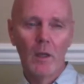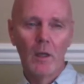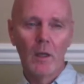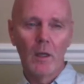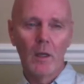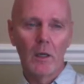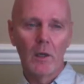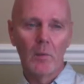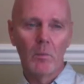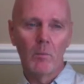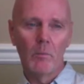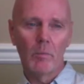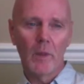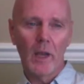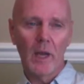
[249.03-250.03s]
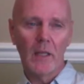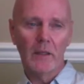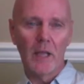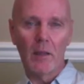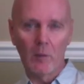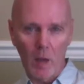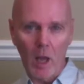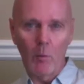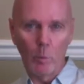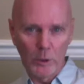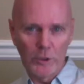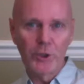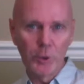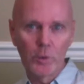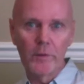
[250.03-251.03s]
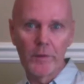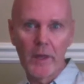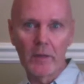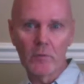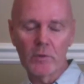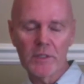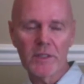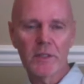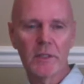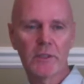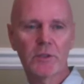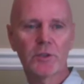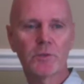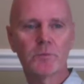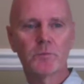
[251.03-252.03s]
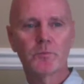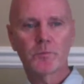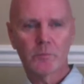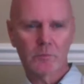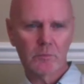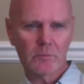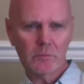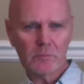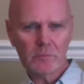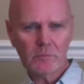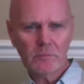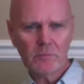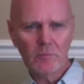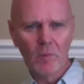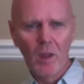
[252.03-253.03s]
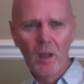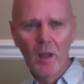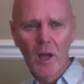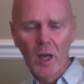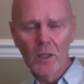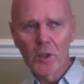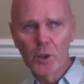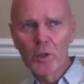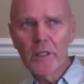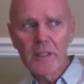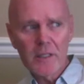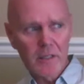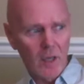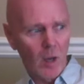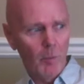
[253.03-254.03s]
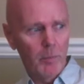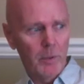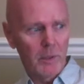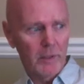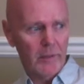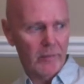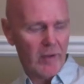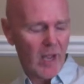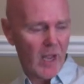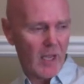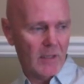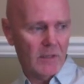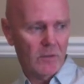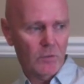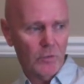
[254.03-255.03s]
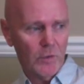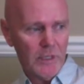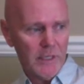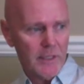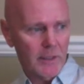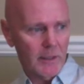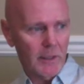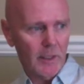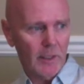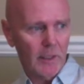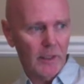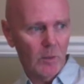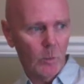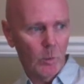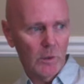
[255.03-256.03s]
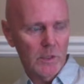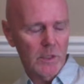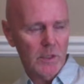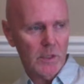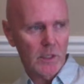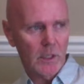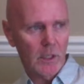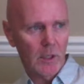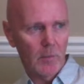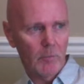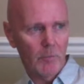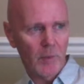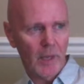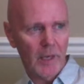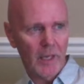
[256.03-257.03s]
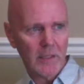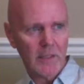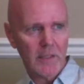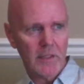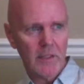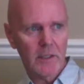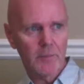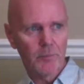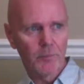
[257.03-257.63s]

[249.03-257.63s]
and which you could then research. A good example that I've had recently was an essay